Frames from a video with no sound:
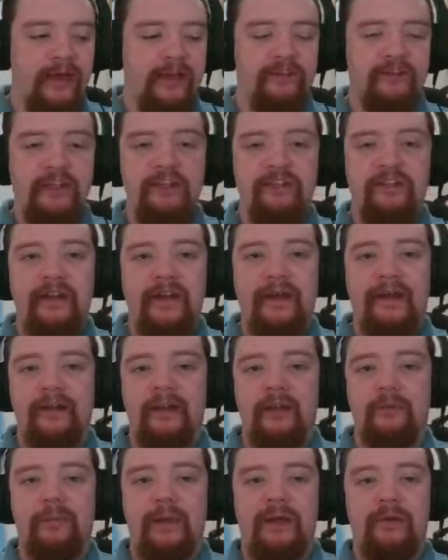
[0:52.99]
detail
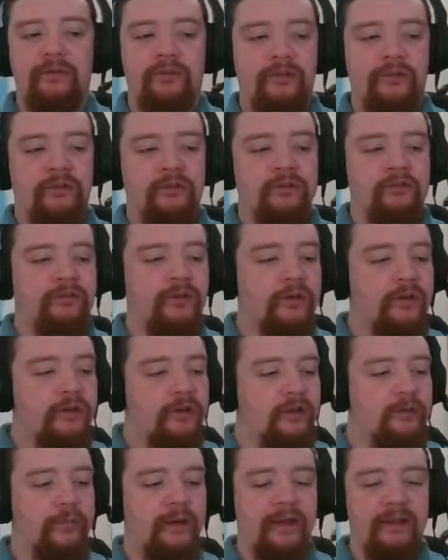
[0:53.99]
about the Ruy
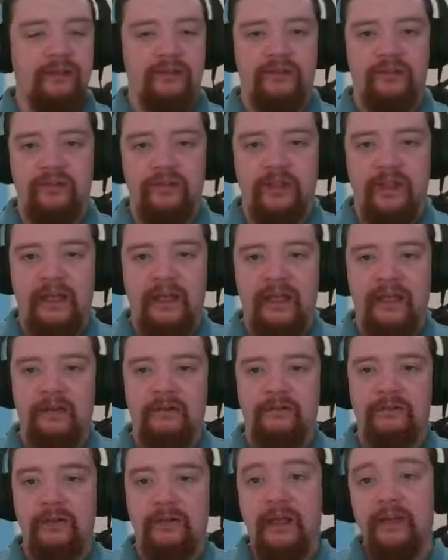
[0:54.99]
Lopez
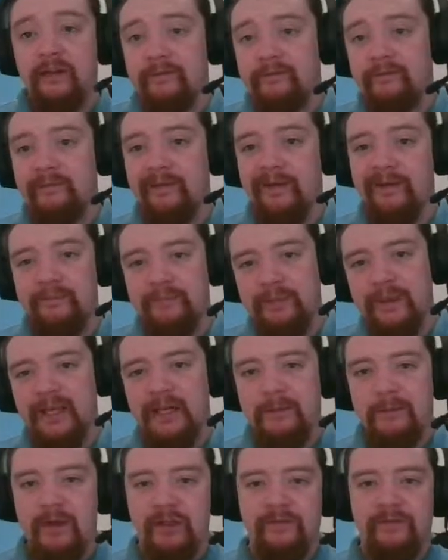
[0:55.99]
and a bit
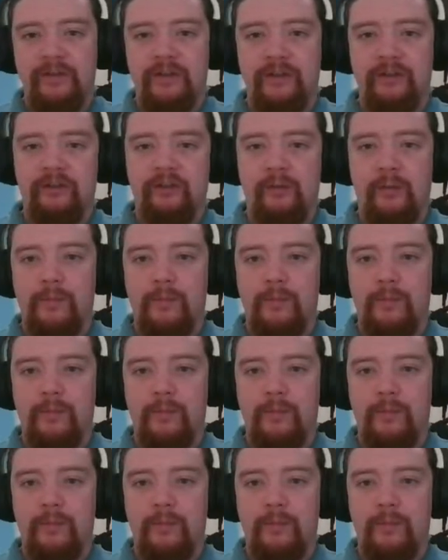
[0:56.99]
about the fielder,